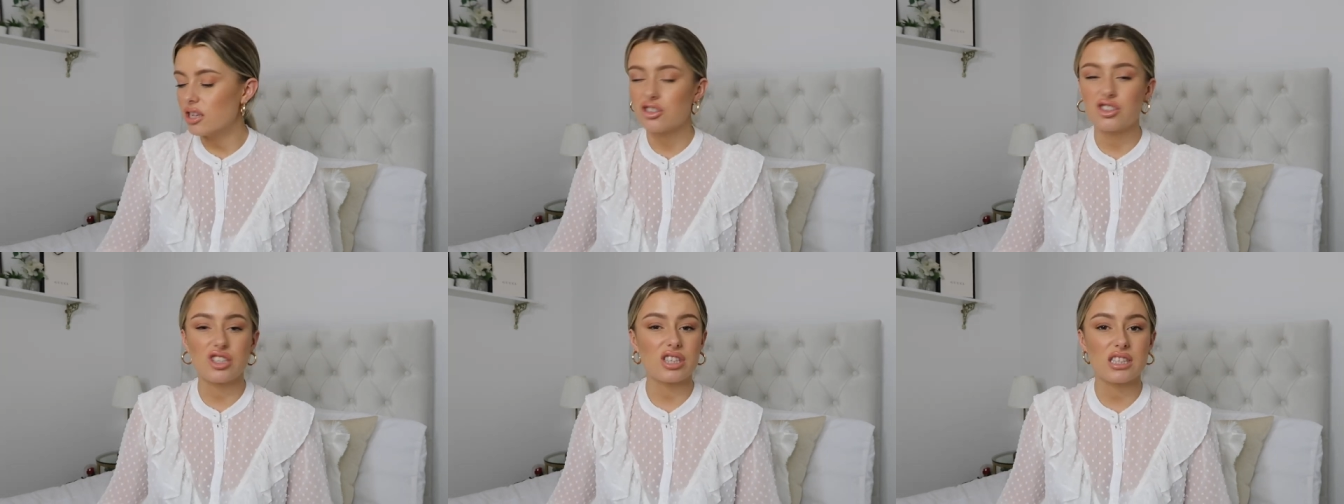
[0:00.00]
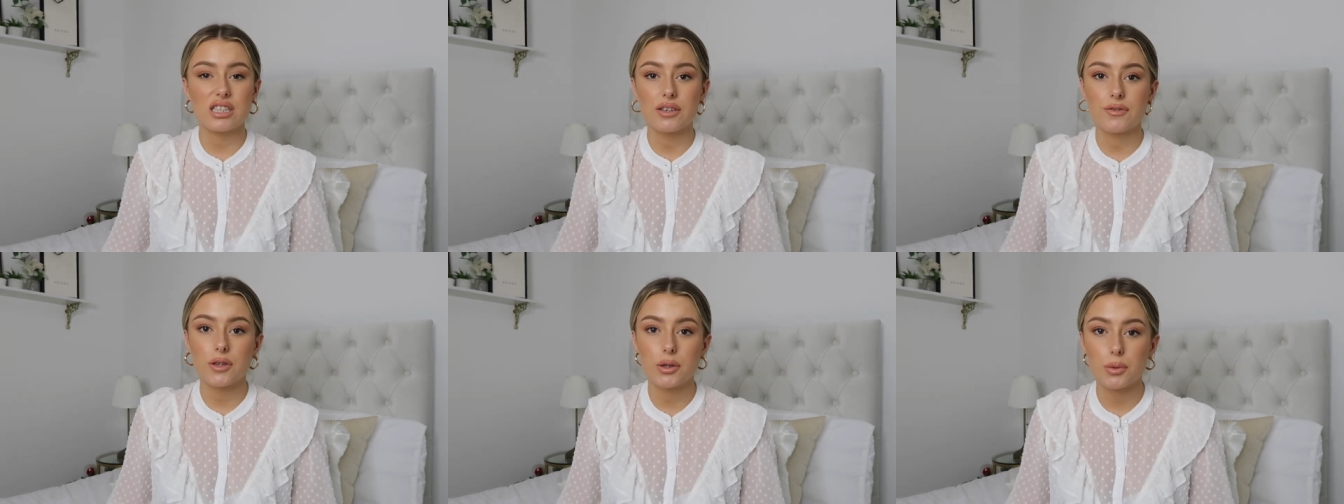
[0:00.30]

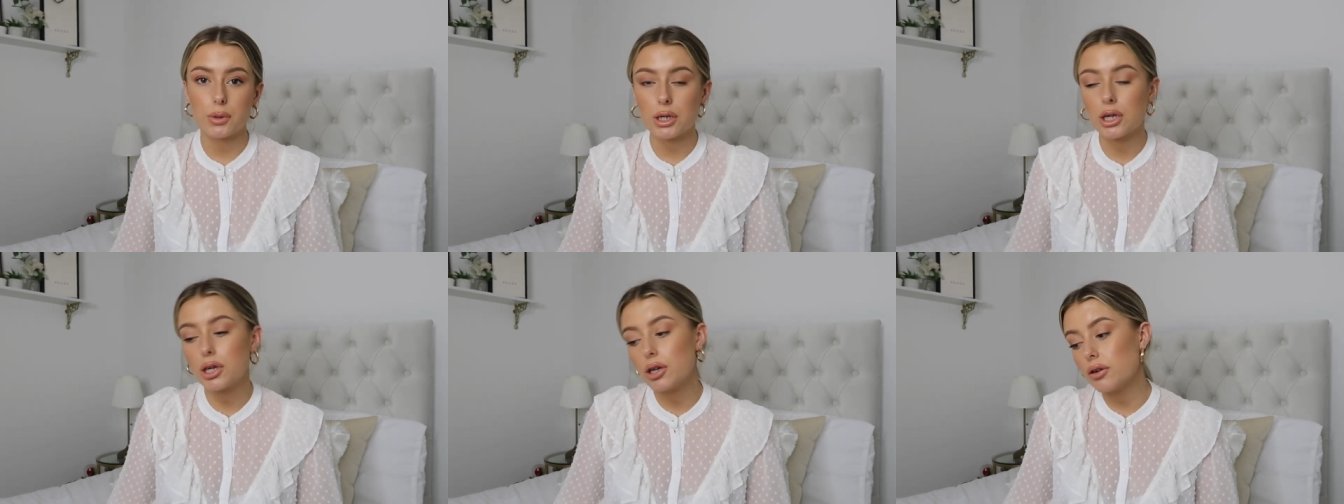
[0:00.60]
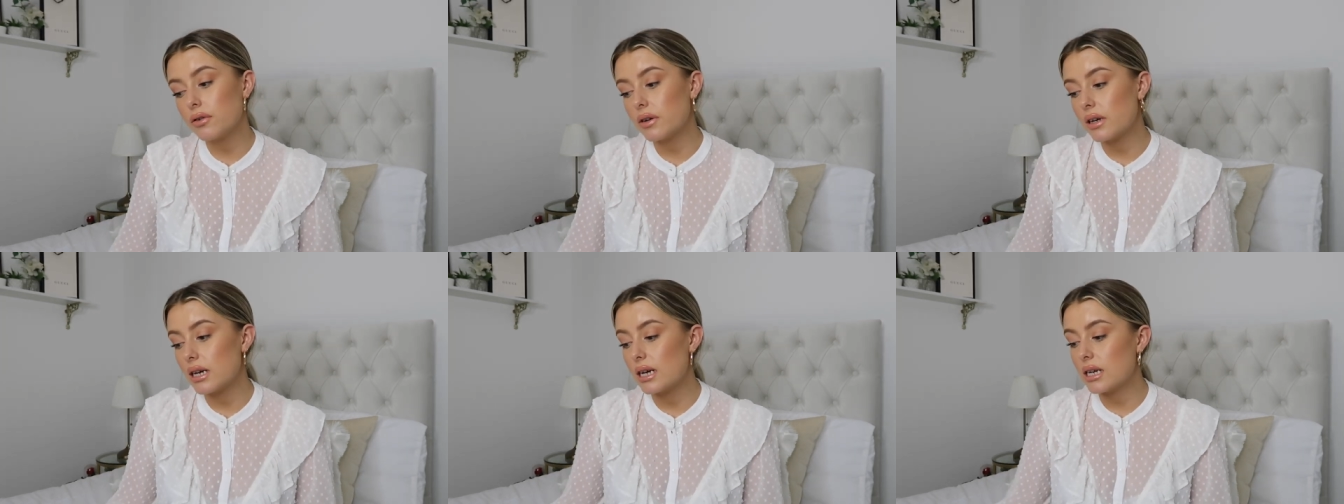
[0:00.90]
just if you were
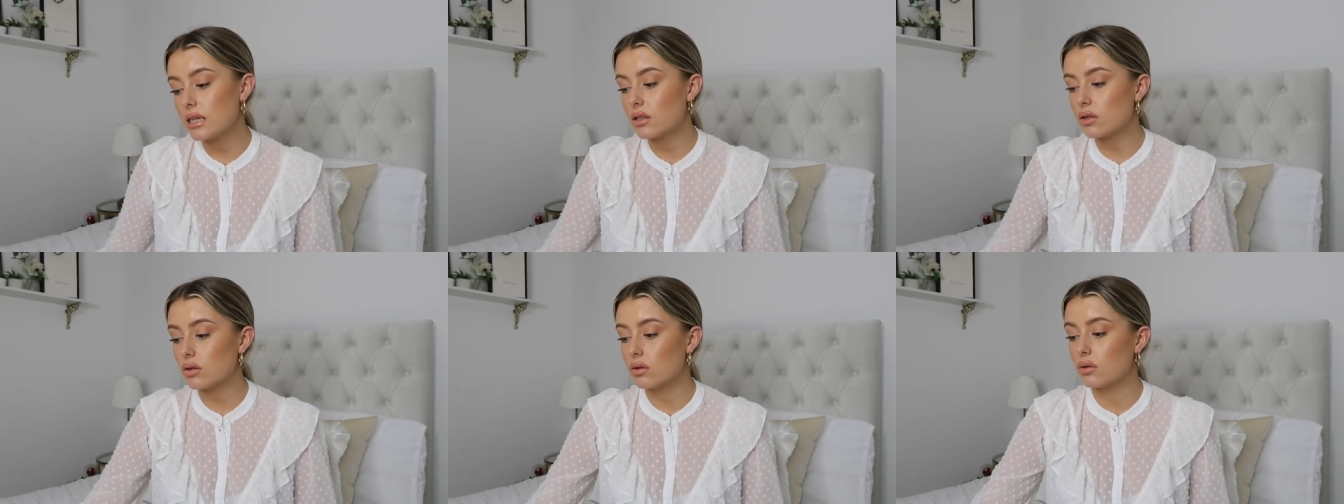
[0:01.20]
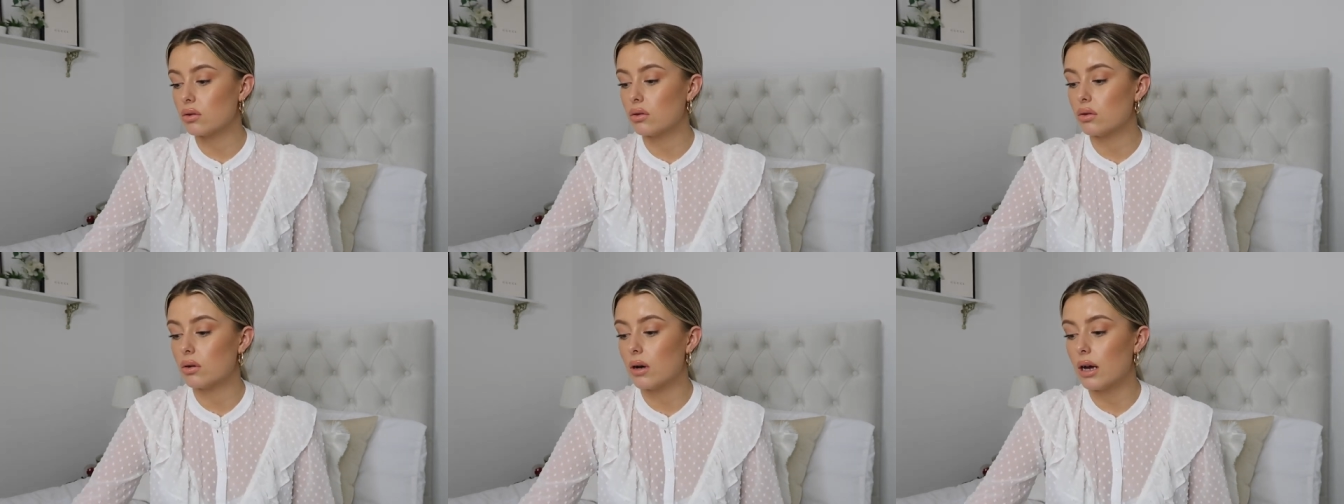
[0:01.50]
curious,
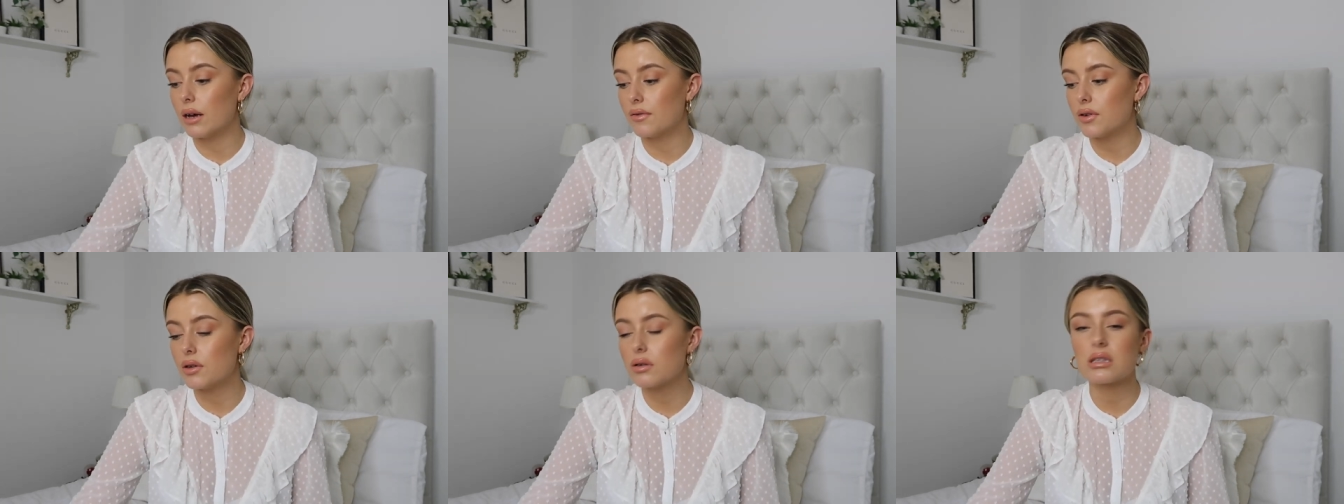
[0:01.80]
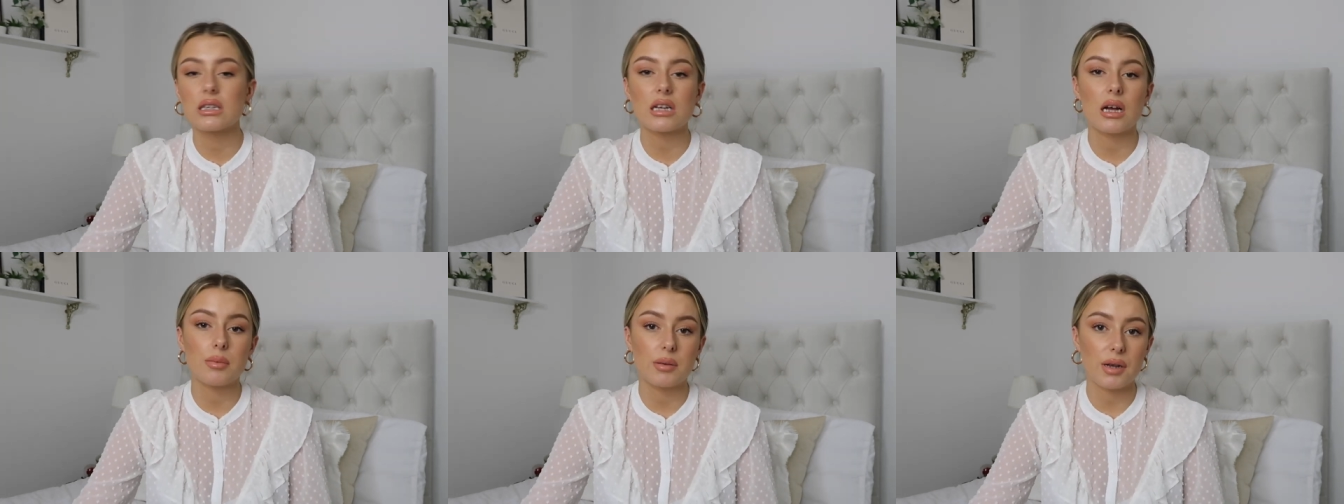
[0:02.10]
or I've
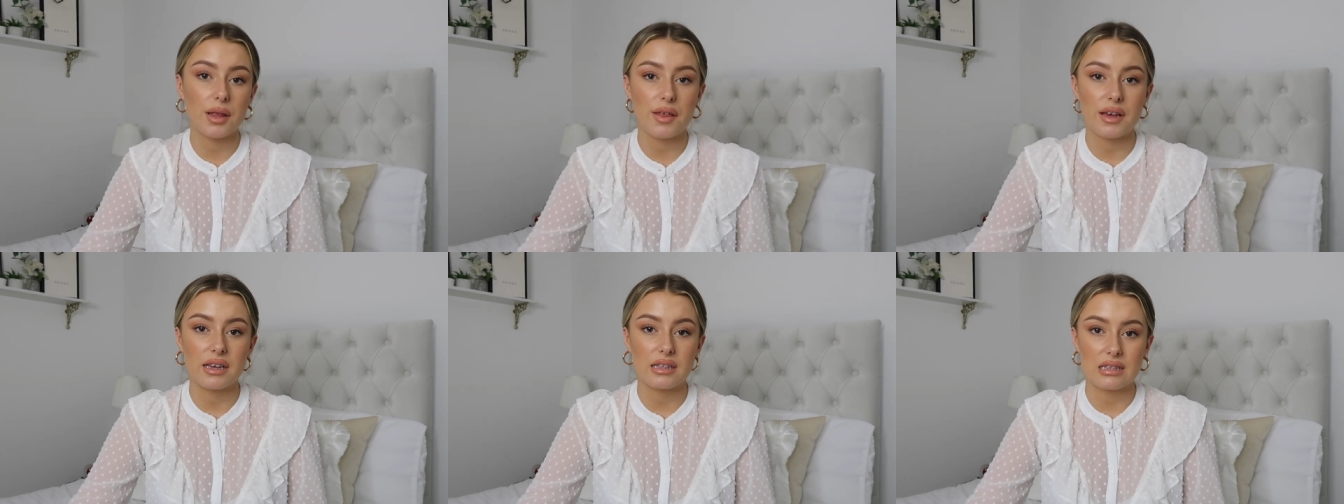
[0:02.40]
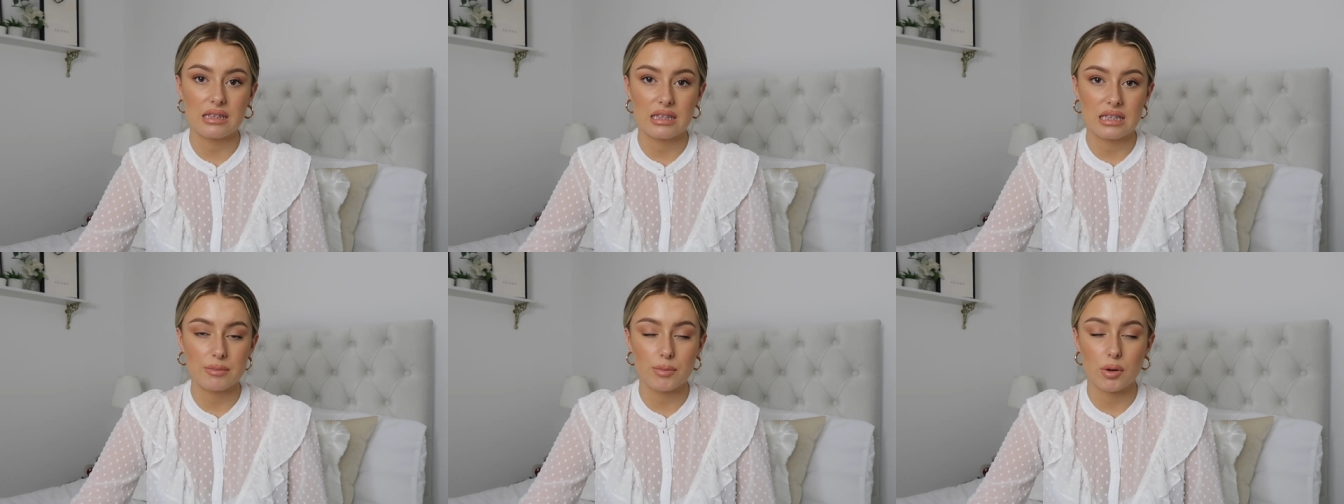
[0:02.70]
used a couple of
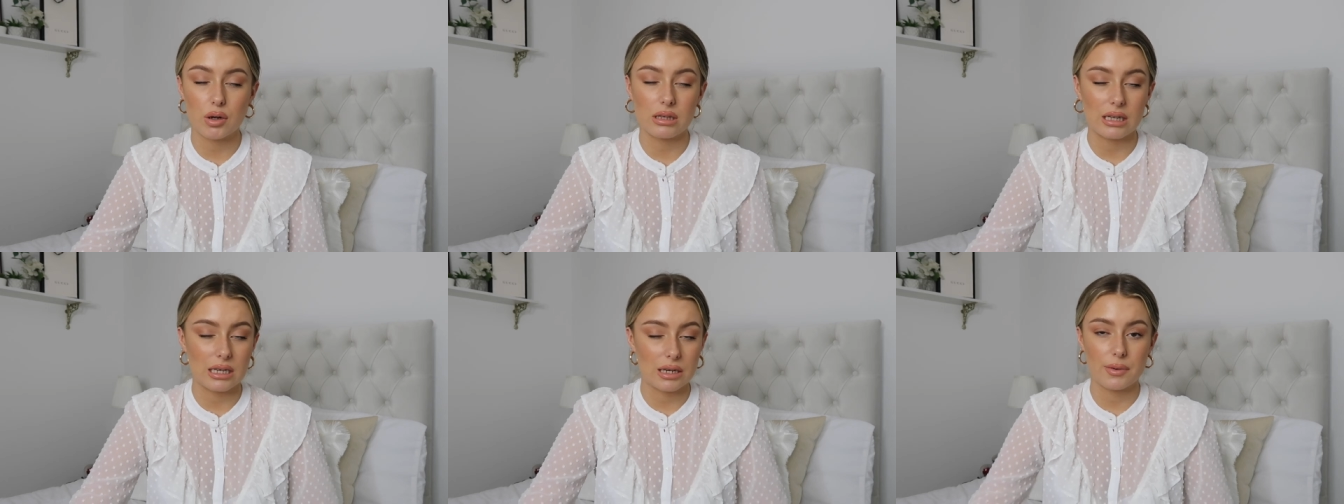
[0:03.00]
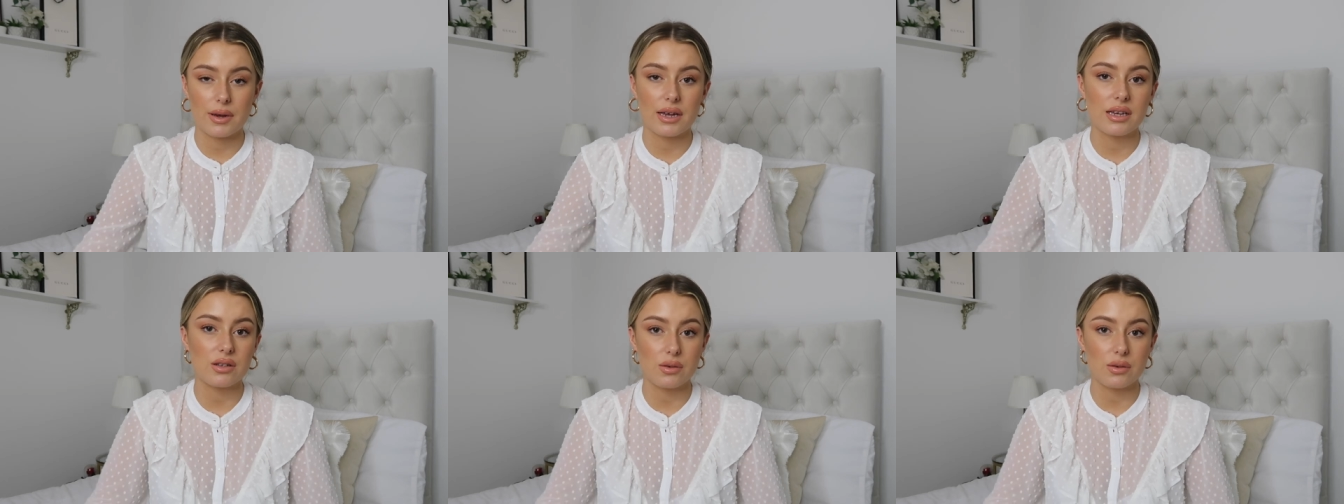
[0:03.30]
things in this box anyway,